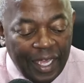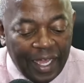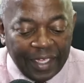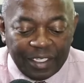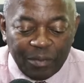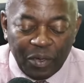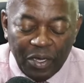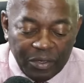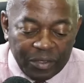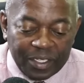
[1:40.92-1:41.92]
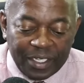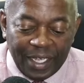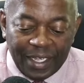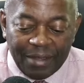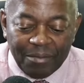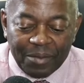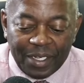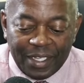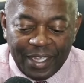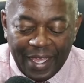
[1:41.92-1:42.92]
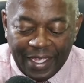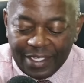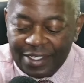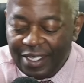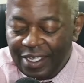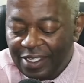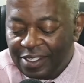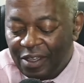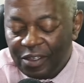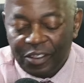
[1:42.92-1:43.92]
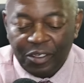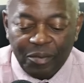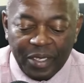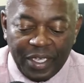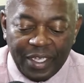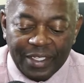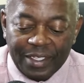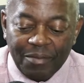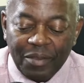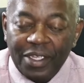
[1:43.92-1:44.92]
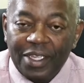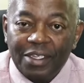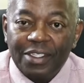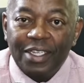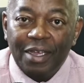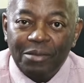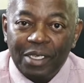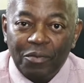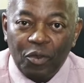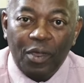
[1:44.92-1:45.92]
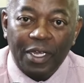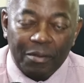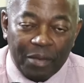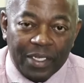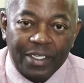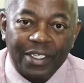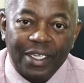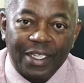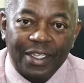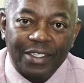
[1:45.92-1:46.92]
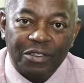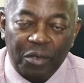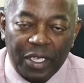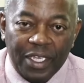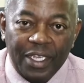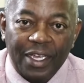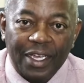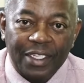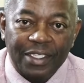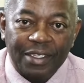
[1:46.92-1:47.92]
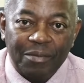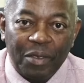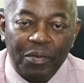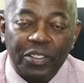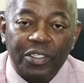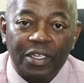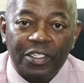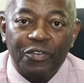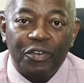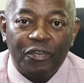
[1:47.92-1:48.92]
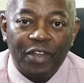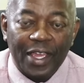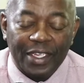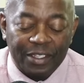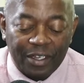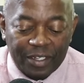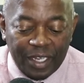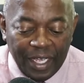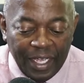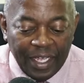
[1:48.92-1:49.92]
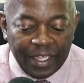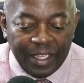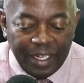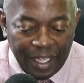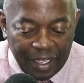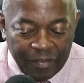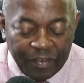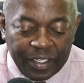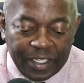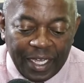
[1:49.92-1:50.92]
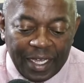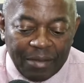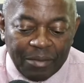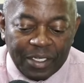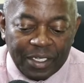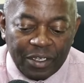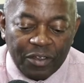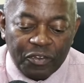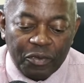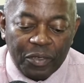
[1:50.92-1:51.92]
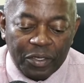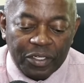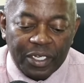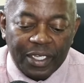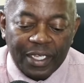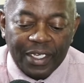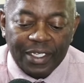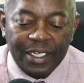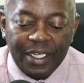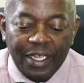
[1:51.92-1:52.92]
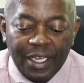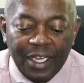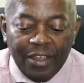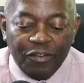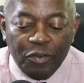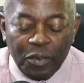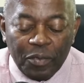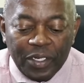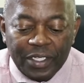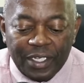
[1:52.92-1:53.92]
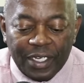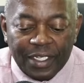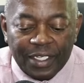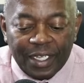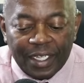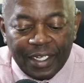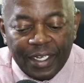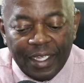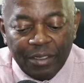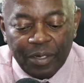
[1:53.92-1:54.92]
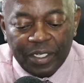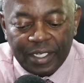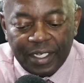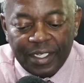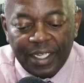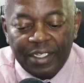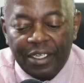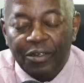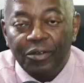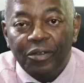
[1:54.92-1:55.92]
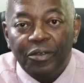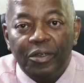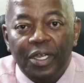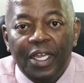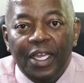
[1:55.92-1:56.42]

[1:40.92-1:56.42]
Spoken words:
I suppose legacy is going to be something that comes up quite a bit this week as people start to reflect on the life and times and contribution that former President, late President Edgar Lungu